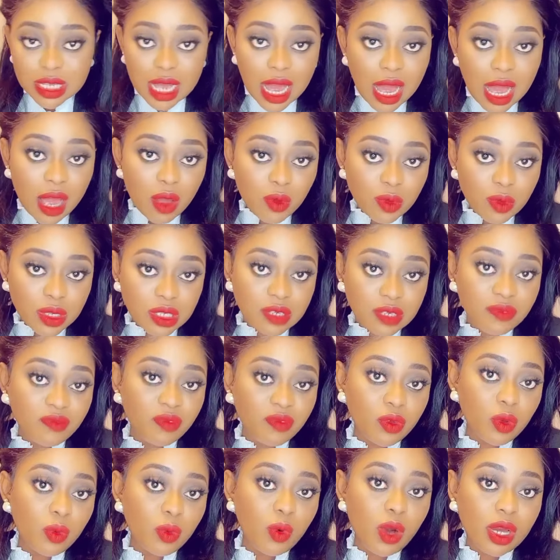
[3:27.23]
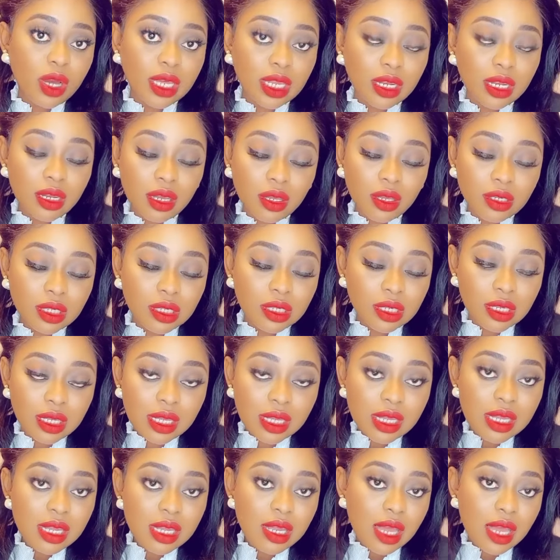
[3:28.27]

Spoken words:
hours if you're working on the